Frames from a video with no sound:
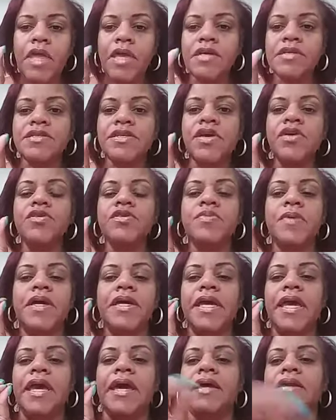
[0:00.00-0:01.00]
excuse me
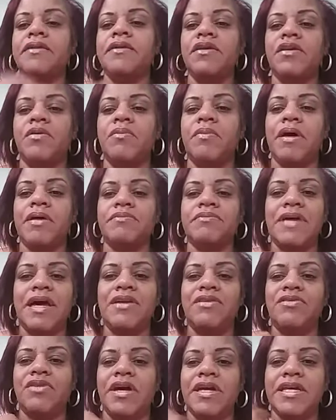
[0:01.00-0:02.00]
again you know my i
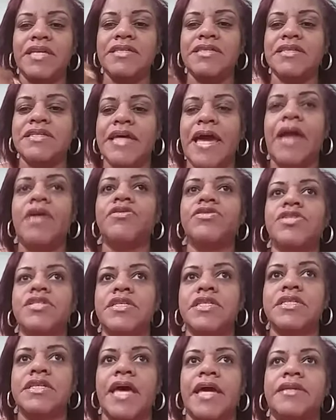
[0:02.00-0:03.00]
don't know i guess his allergies
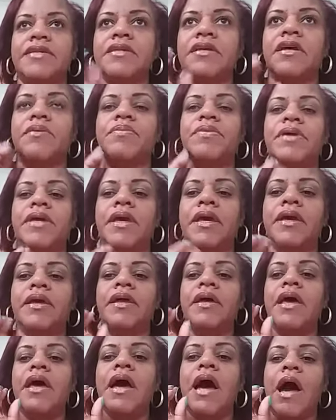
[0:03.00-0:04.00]
is acting up again
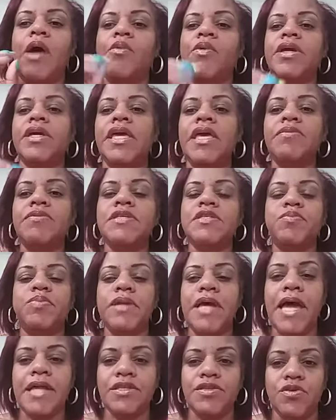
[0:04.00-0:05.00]
i want to keep this
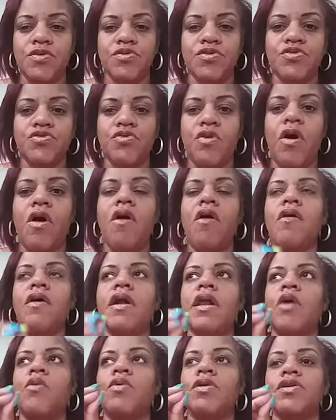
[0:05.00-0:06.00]
plateau strong
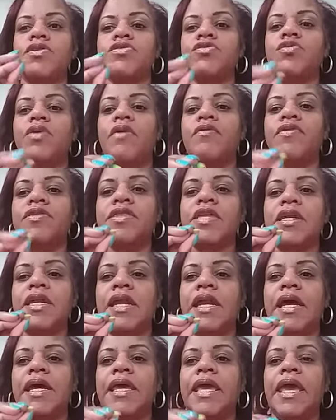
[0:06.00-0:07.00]
and i want to do everything
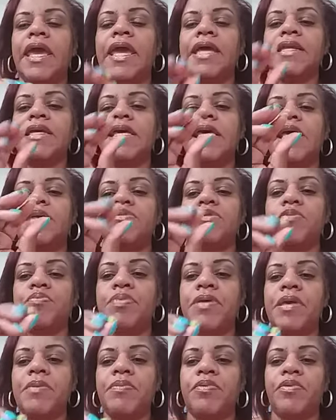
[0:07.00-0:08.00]
that i can to keep the
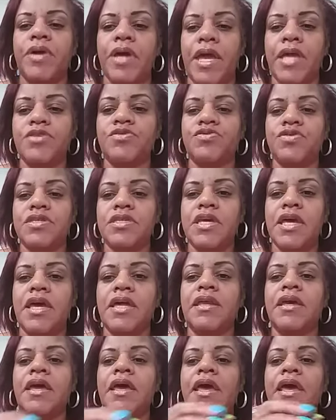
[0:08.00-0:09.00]
people
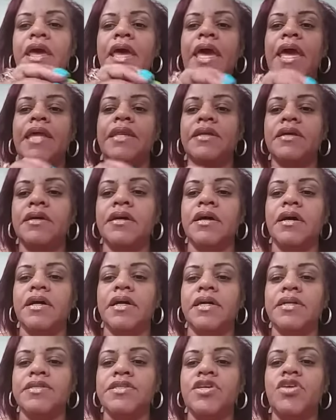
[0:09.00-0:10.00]
interested and to, uh,
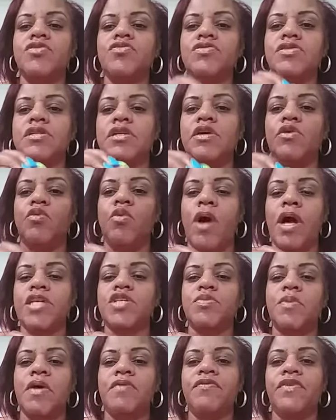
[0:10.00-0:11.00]
continuously
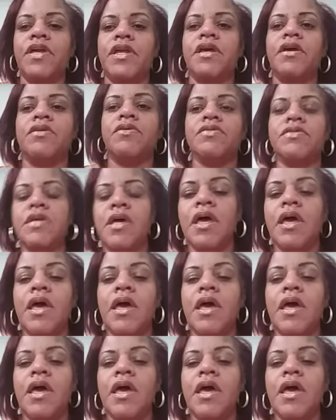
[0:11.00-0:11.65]
watch my videos